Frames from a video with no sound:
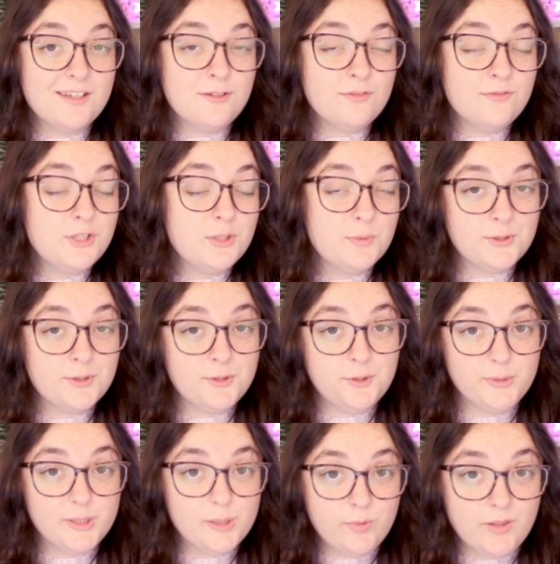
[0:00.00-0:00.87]
If you
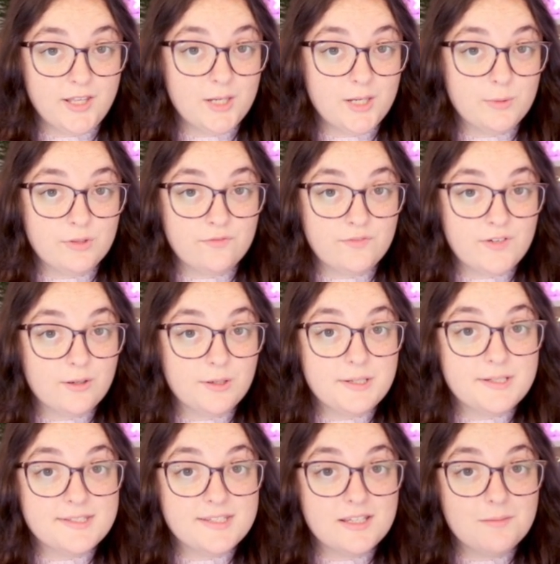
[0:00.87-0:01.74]
are only playing with
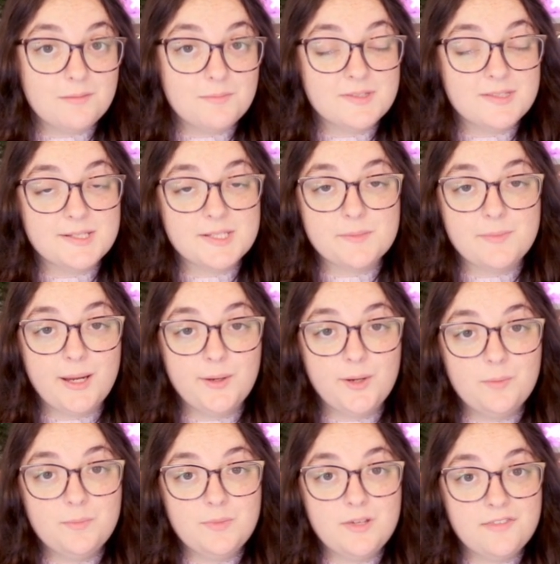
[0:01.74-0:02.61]
fairy sims, this
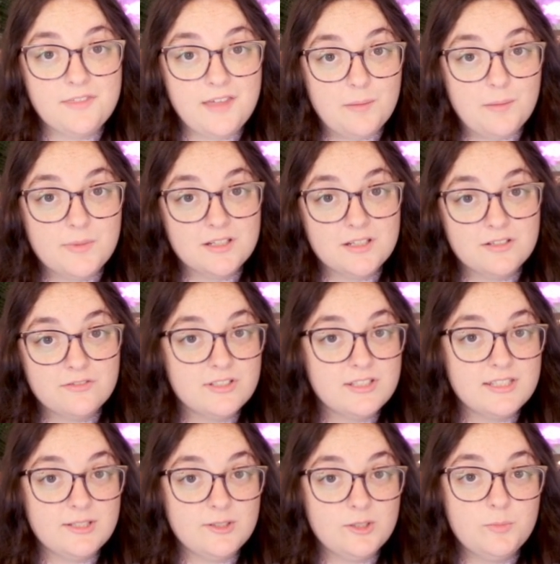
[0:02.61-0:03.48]
might not be that big of
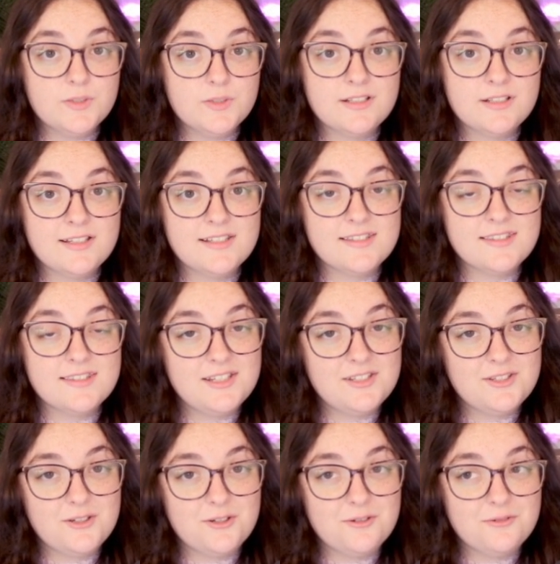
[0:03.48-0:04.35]
a deal because
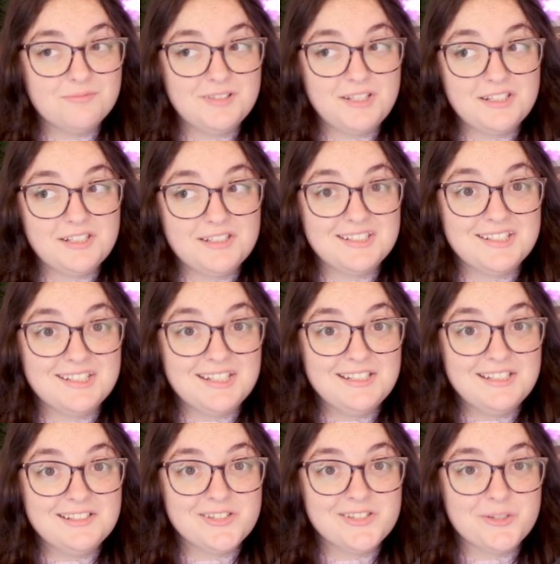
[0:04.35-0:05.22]
they don't need to
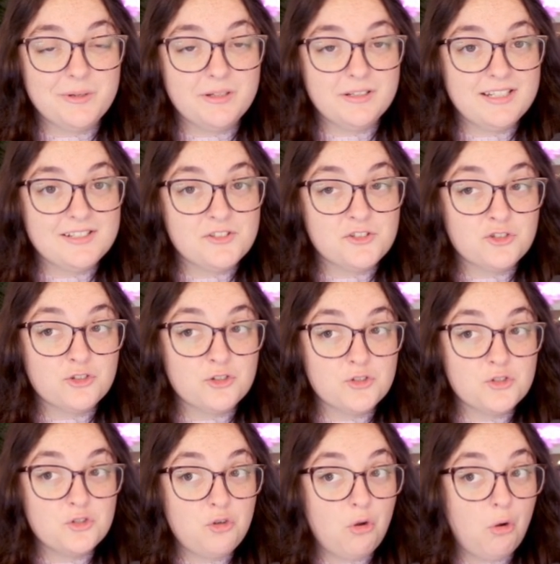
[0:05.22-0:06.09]
eat, so I guess
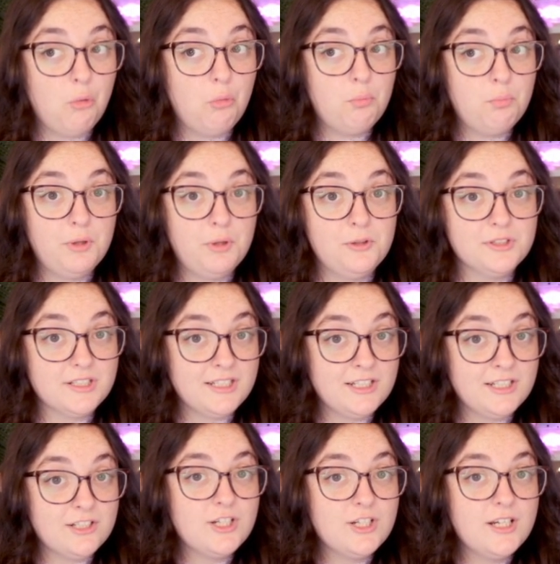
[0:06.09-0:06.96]
just don't build a
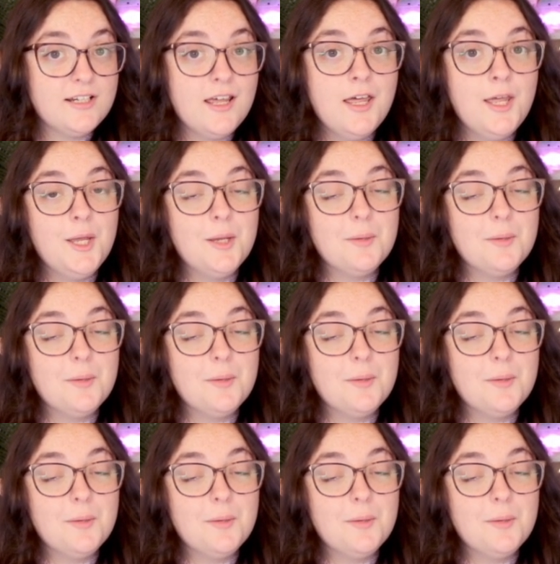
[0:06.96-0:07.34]
kitchen,